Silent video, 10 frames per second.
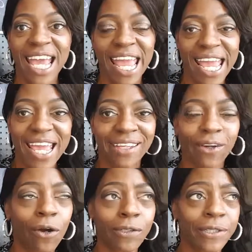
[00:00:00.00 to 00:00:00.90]
and
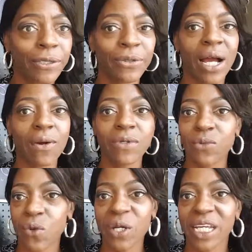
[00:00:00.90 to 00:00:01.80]
also I was
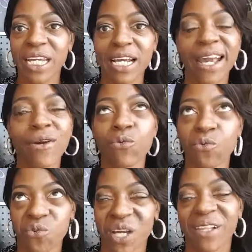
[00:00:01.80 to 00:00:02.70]
working a
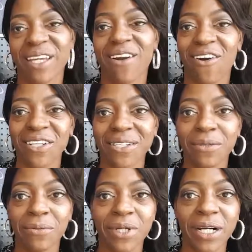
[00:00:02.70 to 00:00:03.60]
really
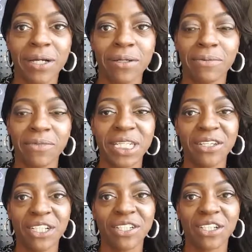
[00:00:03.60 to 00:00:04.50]
awesome
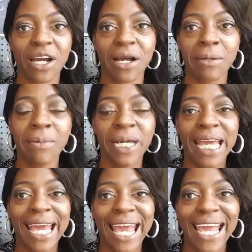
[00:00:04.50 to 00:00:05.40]
teaching job,
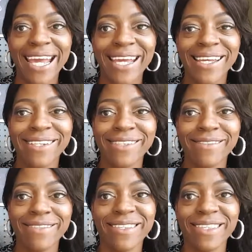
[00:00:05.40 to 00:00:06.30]

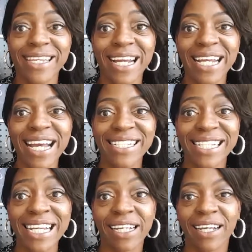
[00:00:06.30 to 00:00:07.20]
and then I got
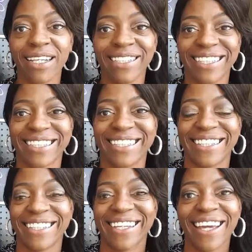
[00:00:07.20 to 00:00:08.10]
sick.
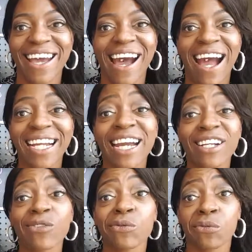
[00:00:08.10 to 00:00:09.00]
I got
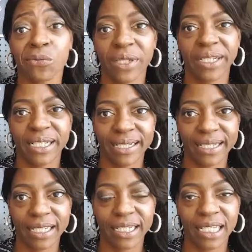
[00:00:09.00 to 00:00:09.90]
really
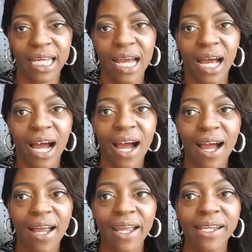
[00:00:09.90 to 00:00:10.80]
sick.
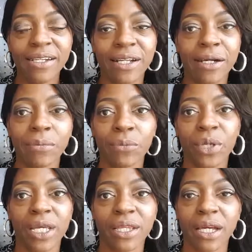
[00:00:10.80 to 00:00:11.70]
I ended up
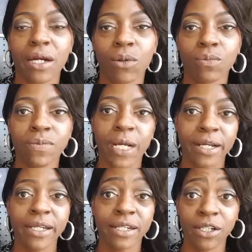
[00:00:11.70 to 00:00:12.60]
with a
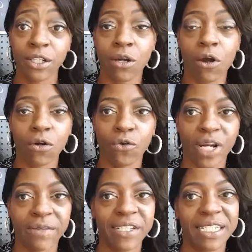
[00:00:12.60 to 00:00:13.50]
condition called
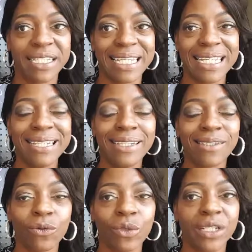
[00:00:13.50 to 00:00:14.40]
Graves' disease,
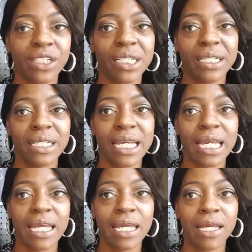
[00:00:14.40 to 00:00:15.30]
which is
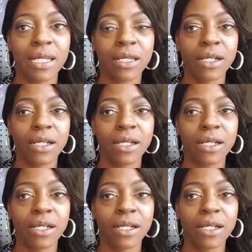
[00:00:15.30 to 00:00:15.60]
a